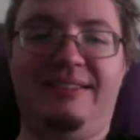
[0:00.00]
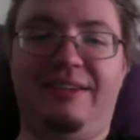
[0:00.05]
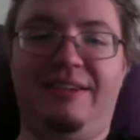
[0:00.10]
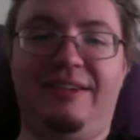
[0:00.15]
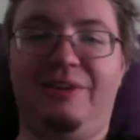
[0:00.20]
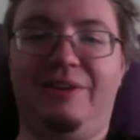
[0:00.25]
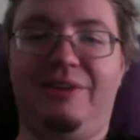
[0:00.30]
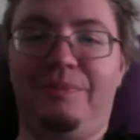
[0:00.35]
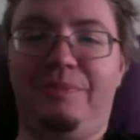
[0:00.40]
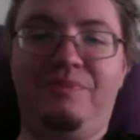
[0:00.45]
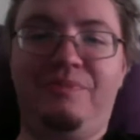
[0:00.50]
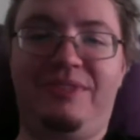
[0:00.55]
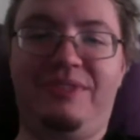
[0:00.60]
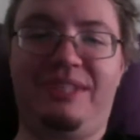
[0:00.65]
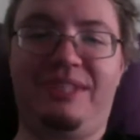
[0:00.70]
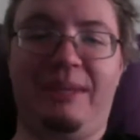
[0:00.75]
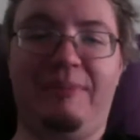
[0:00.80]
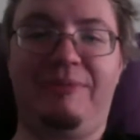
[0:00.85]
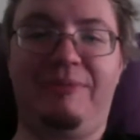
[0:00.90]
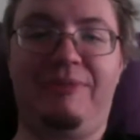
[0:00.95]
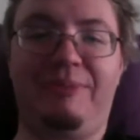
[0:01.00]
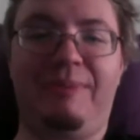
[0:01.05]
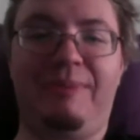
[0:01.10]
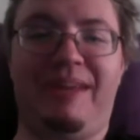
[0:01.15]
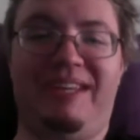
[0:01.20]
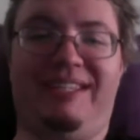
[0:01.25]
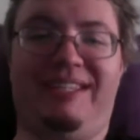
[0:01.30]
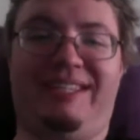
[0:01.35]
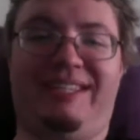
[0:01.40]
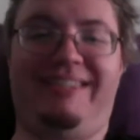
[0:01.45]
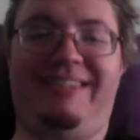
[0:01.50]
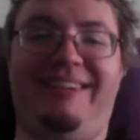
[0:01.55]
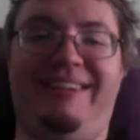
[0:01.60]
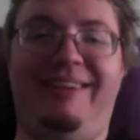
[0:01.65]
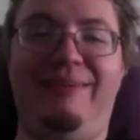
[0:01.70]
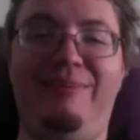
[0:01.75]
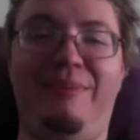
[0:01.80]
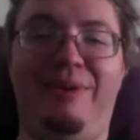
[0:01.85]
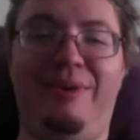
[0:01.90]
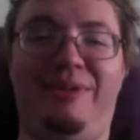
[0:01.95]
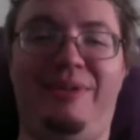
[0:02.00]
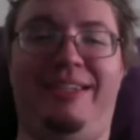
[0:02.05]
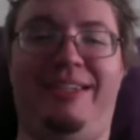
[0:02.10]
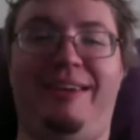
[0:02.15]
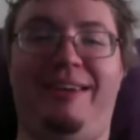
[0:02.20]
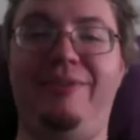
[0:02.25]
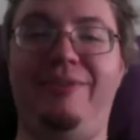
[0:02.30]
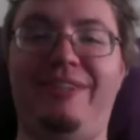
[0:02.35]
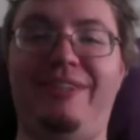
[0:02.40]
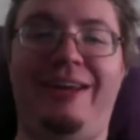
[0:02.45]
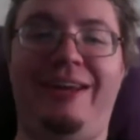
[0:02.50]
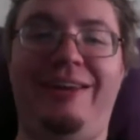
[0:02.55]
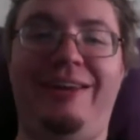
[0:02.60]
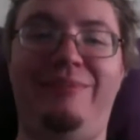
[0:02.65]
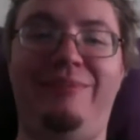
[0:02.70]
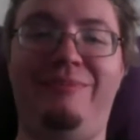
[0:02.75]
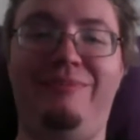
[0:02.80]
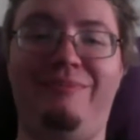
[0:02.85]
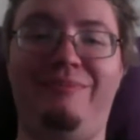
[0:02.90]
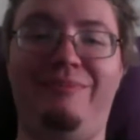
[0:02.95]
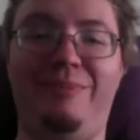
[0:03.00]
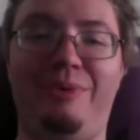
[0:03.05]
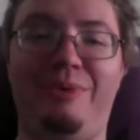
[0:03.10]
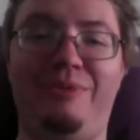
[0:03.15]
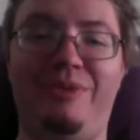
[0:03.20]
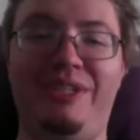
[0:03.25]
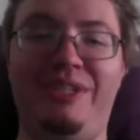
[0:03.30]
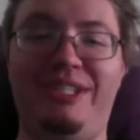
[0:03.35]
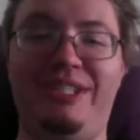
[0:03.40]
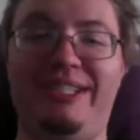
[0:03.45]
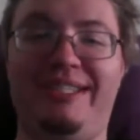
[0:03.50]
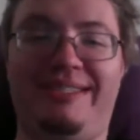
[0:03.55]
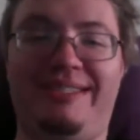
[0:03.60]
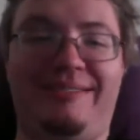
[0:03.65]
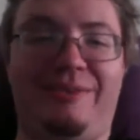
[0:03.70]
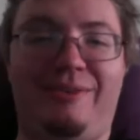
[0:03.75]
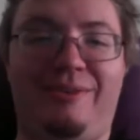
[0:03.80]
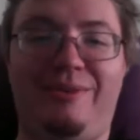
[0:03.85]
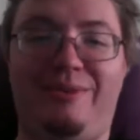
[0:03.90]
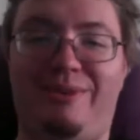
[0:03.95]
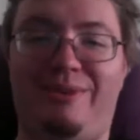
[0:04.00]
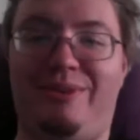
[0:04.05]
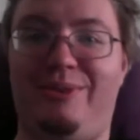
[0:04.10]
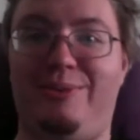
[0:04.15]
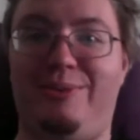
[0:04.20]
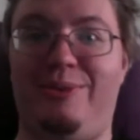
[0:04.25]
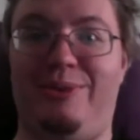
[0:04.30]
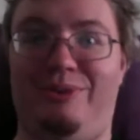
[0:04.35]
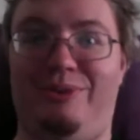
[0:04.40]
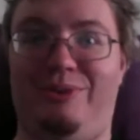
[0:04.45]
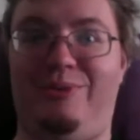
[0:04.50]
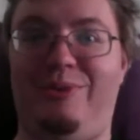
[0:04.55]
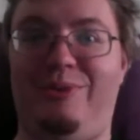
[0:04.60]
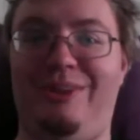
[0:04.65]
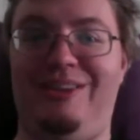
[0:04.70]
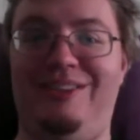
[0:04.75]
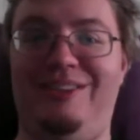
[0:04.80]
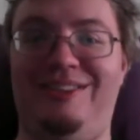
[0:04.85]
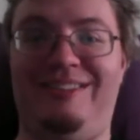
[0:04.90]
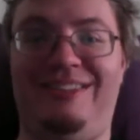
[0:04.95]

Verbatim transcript: know, some of the best, most entertaining movies are the worst ones.